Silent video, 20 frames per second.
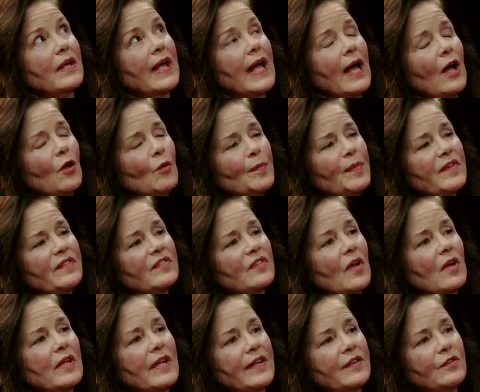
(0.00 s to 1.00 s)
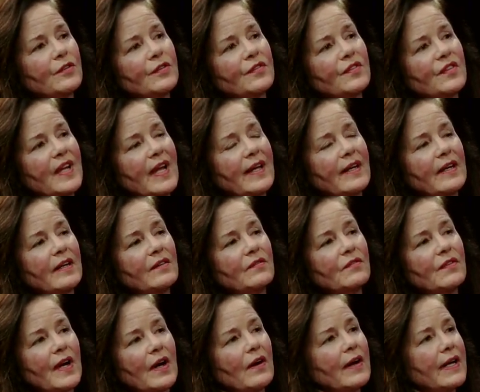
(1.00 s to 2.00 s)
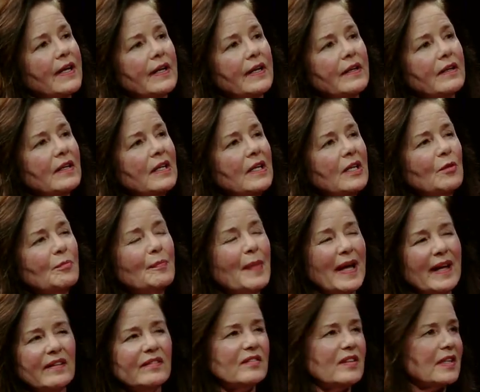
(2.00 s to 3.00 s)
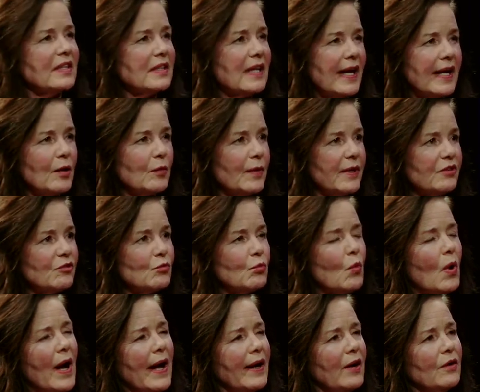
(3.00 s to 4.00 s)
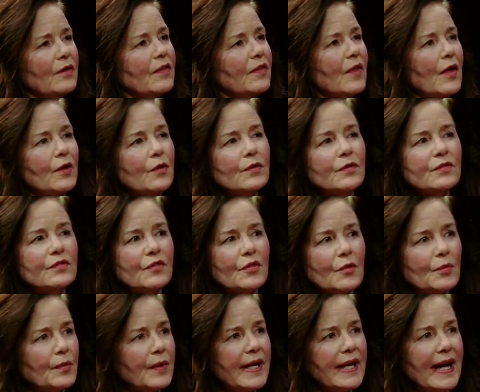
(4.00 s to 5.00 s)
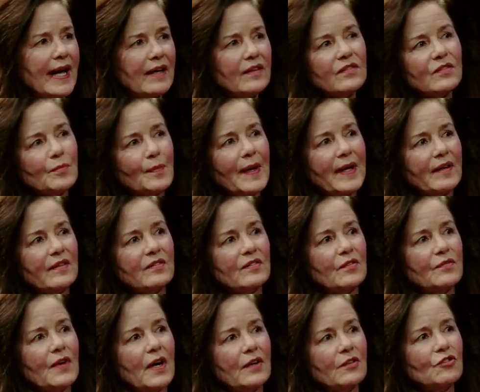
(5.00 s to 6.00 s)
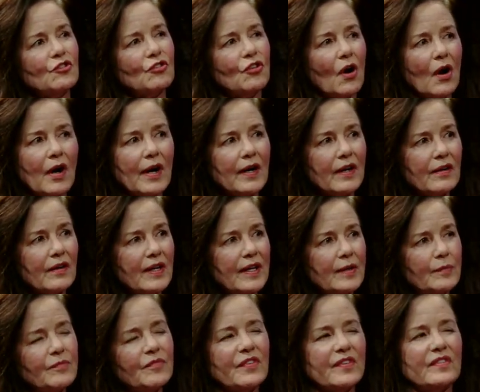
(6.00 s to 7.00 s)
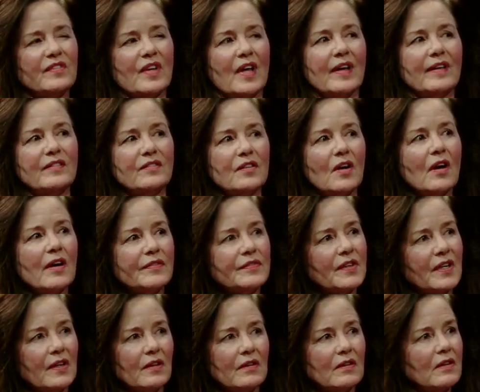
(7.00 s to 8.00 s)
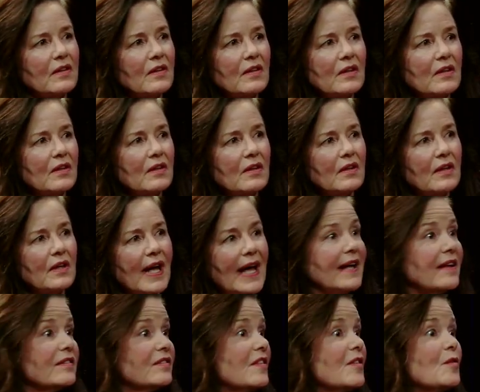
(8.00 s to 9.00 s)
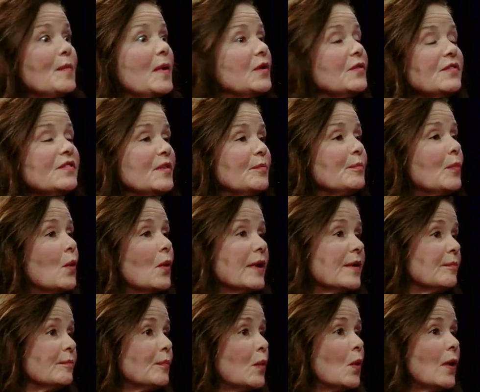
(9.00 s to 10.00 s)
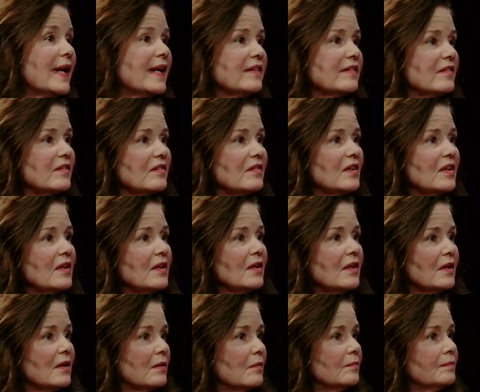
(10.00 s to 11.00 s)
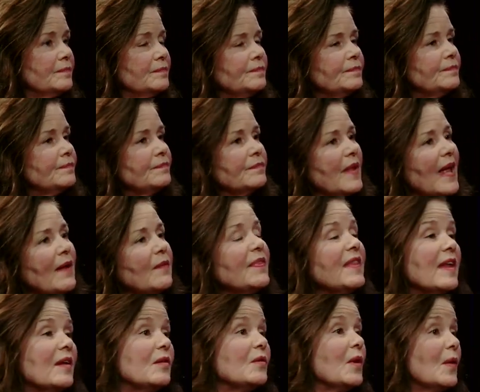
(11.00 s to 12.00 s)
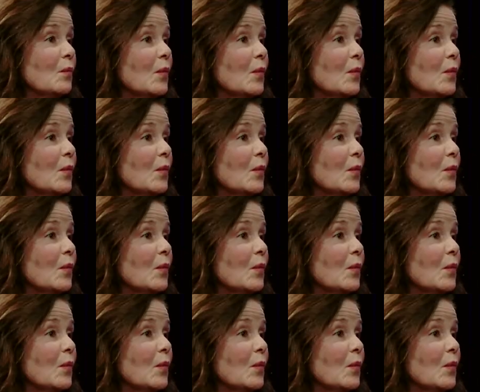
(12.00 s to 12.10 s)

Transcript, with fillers: help us all understand in very basic language, why are those 3 aspects of our chart emphasized often as the most important points? And then